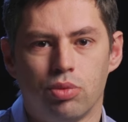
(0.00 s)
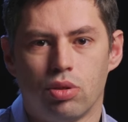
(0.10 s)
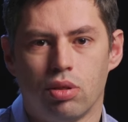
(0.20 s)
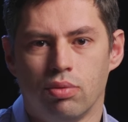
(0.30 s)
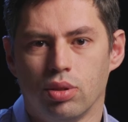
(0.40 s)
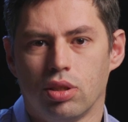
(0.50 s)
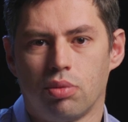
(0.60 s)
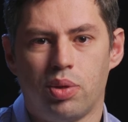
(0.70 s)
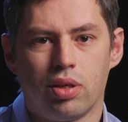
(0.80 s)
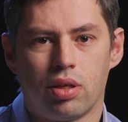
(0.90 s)
There are many
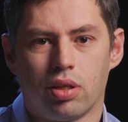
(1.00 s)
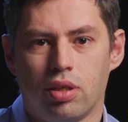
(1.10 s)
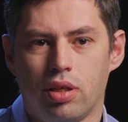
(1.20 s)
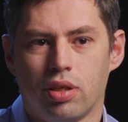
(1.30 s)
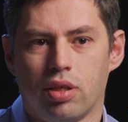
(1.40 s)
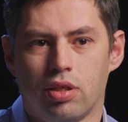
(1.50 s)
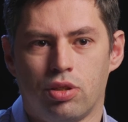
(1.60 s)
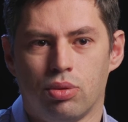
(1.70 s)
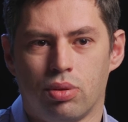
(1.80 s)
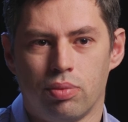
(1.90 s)
bodies of water in
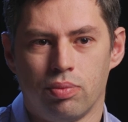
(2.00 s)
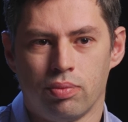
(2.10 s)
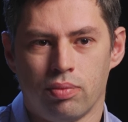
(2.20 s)
Sweden.